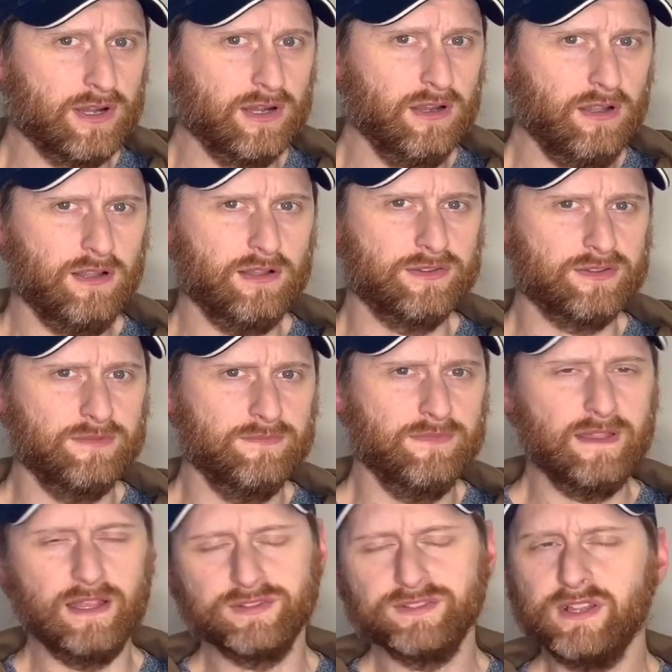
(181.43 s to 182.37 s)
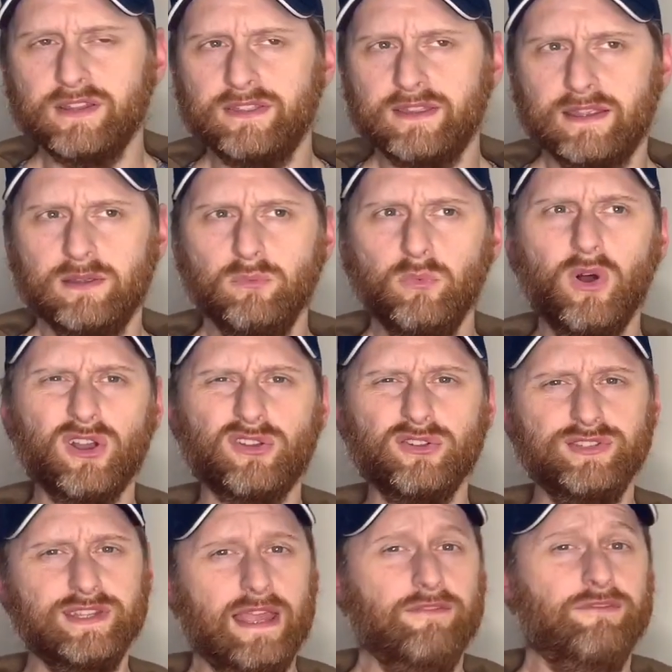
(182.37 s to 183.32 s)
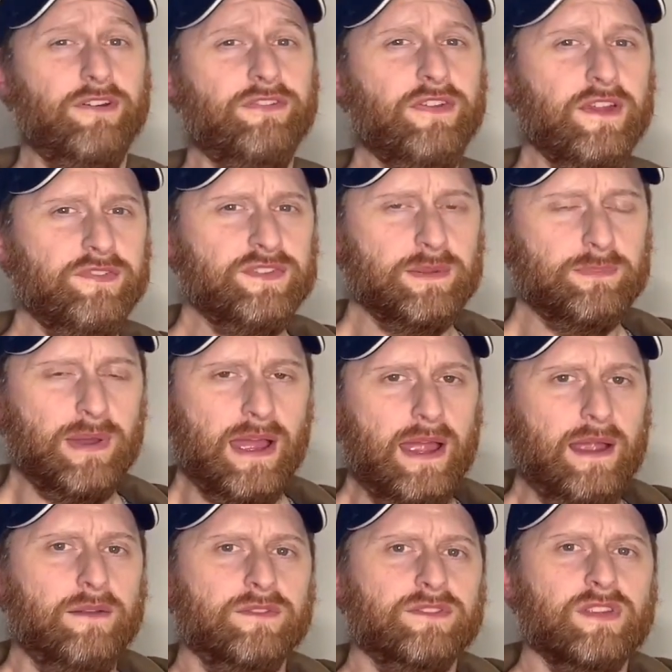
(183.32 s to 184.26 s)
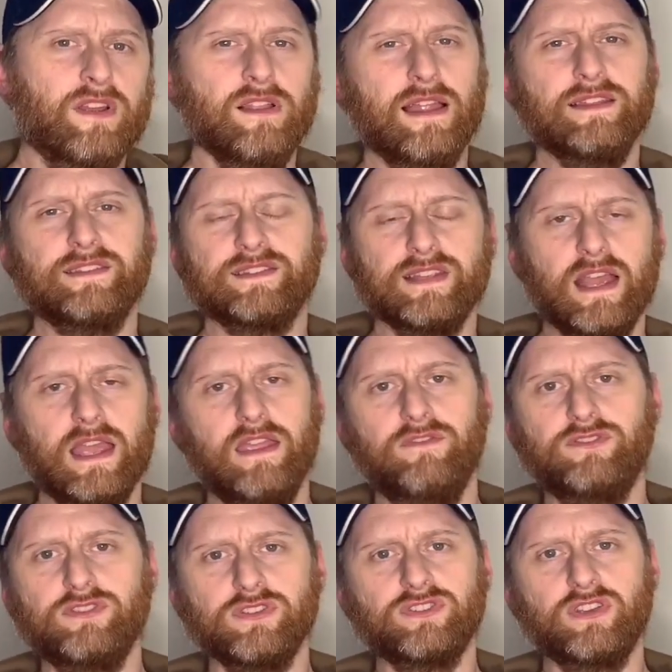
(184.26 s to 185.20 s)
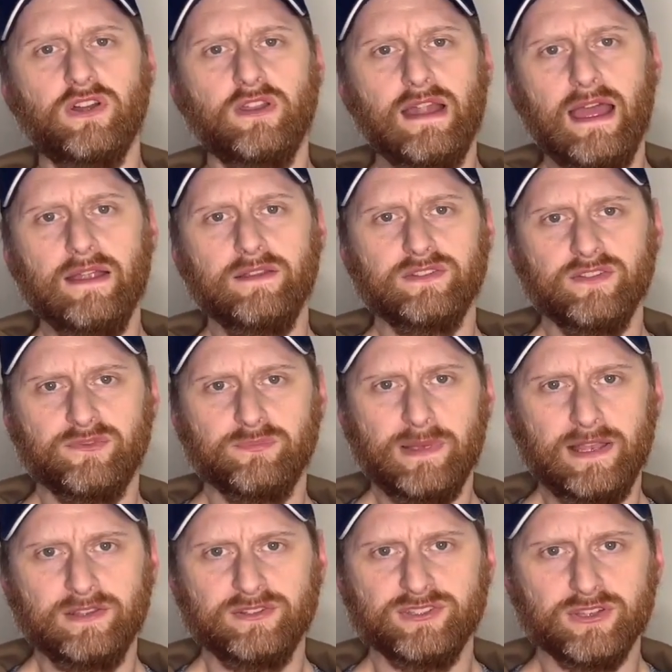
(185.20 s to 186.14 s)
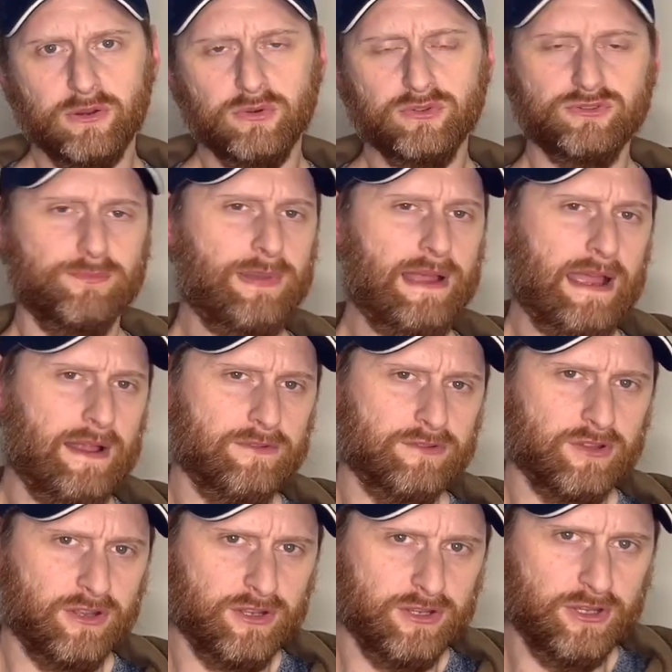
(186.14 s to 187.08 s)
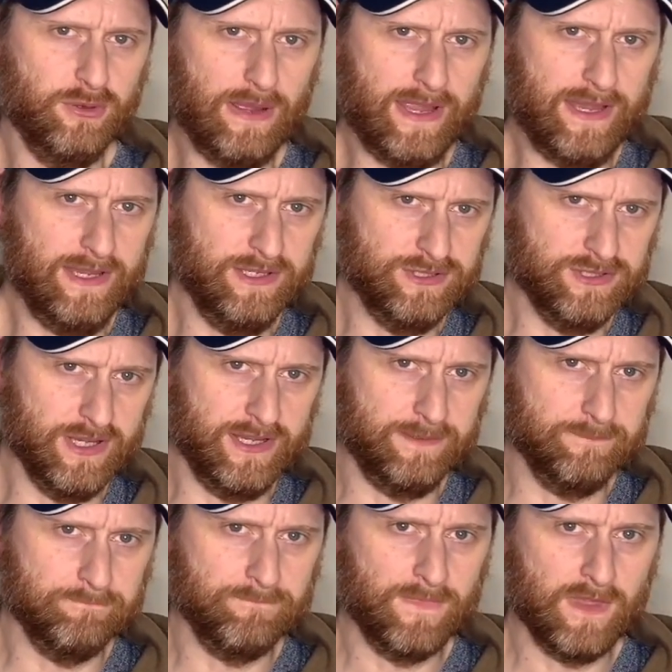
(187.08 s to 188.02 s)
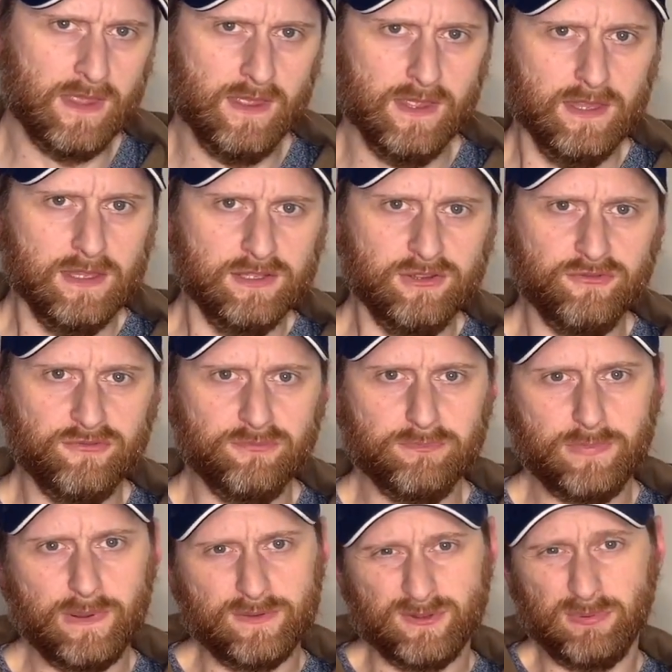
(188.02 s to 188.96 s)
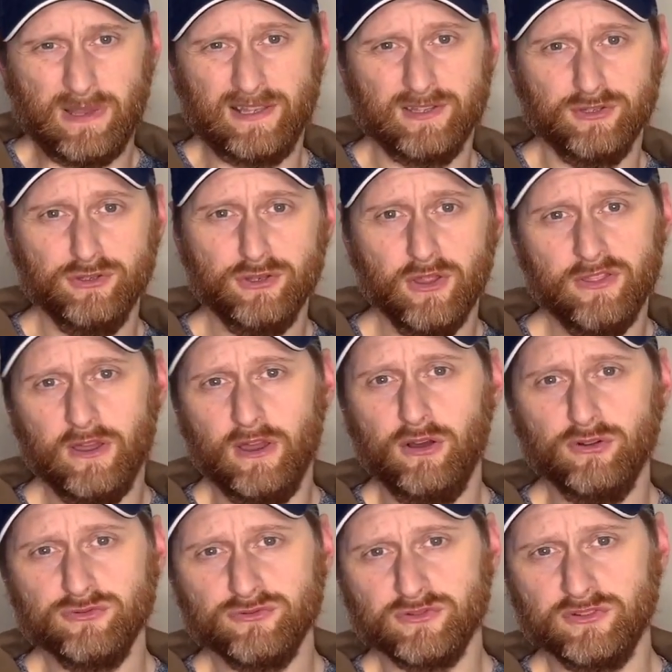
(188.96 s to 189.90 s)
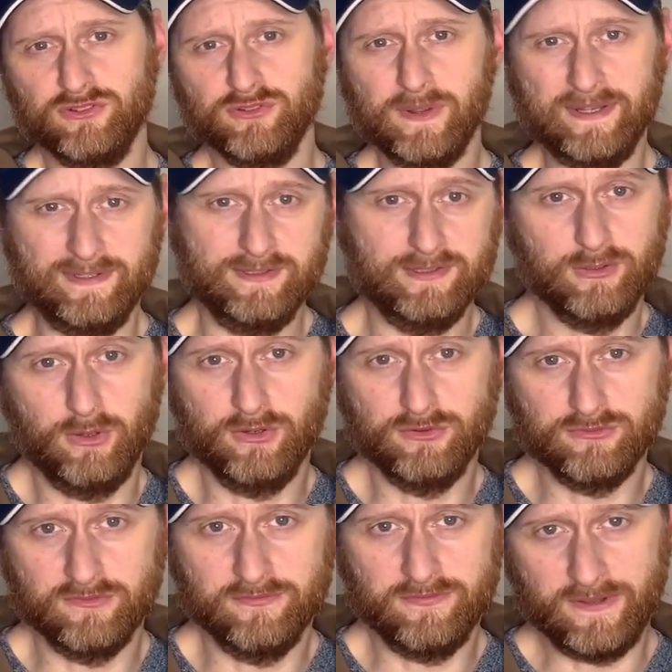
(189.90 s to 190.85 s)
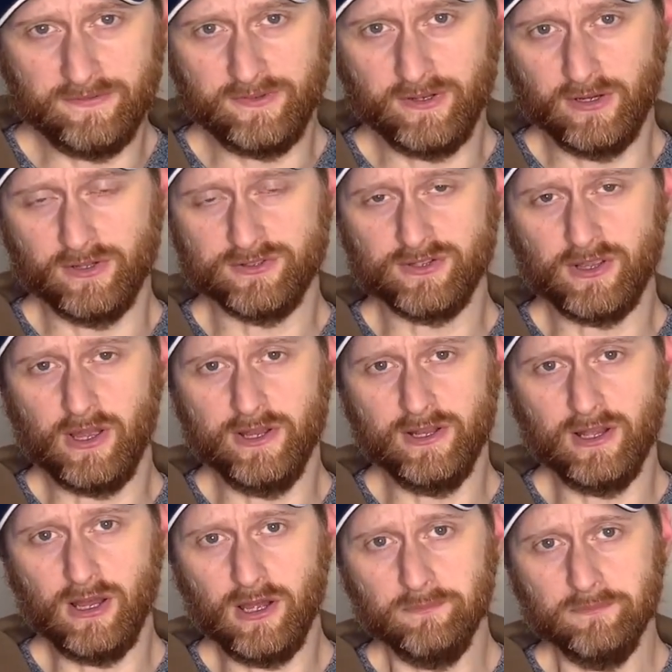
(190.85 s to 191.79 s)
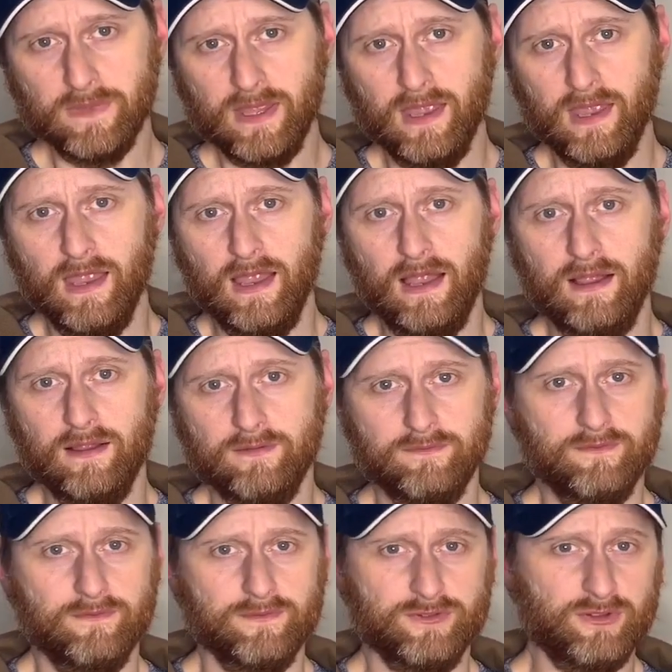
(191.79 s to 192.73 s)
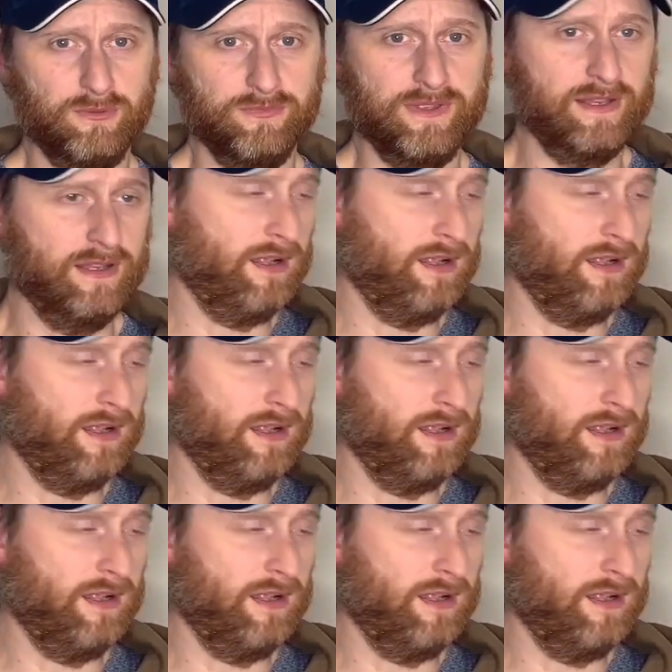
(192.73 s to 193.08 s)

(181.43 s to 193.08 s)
a lot. And then I started thinking, what could you get for £50? So let's say you've just gone out, you've spent £200 on a new AEG. You've spent another 120 to 150 on a sidearm. Something